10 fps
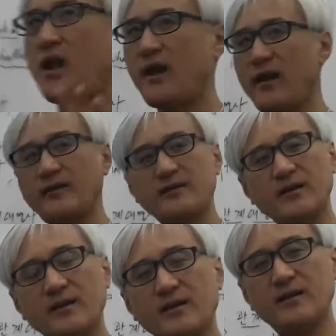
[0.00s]
head
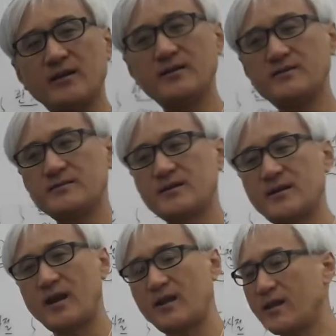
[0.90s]
is
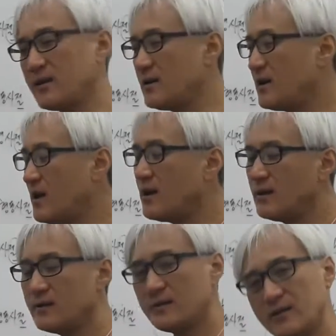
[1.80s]
getting
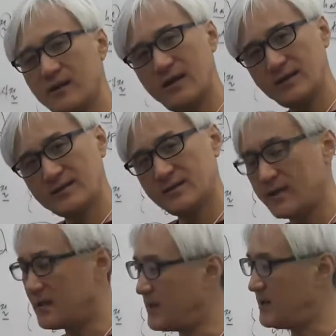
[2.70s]
lessen
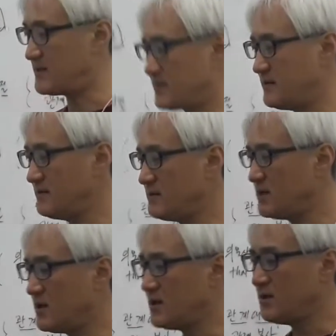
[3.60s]
and
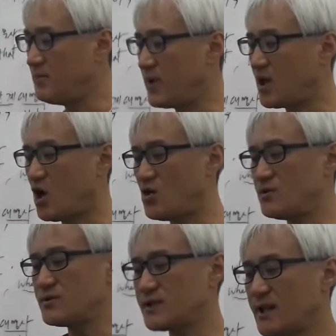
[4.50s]
lessen
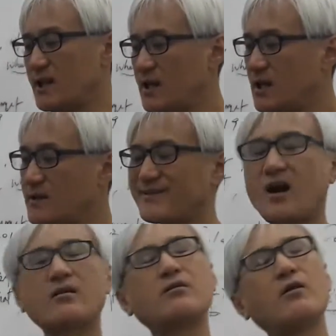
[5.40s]
because he's
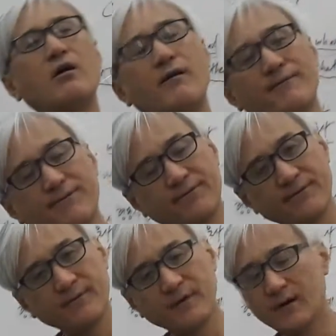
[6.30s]
got a
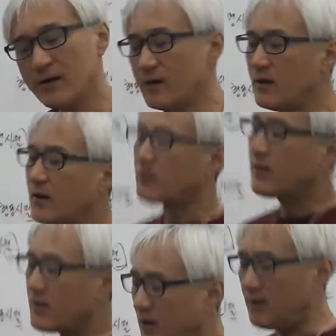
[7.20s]
cough.
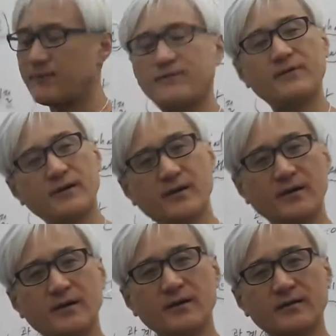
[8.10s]
Cough.
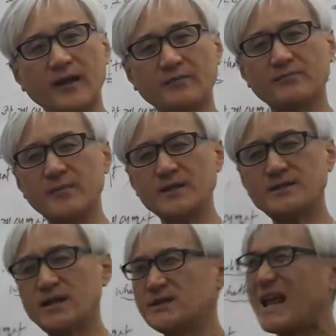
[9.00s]
That
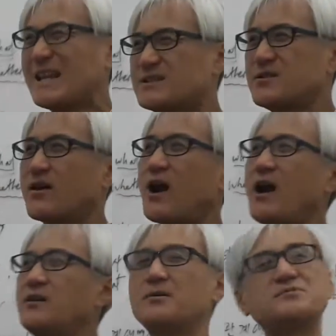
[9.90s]
means that's the
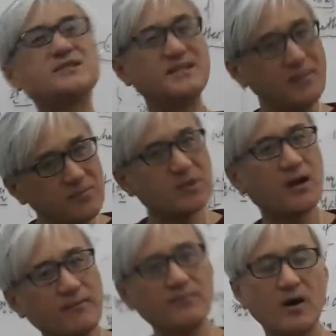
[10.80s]
kind of
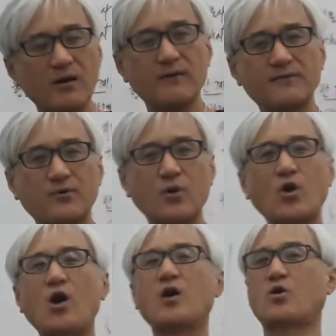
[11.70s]
symptom of
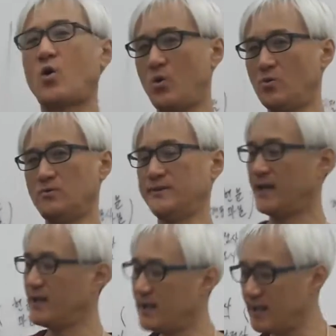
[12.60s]
a
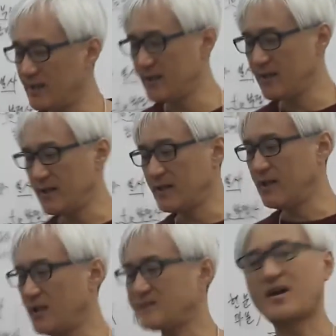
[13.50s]
cold.
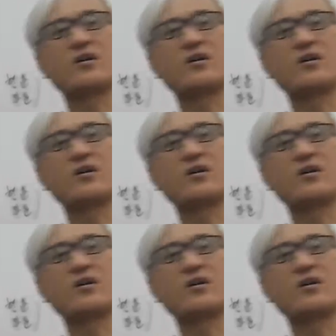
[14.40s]
He's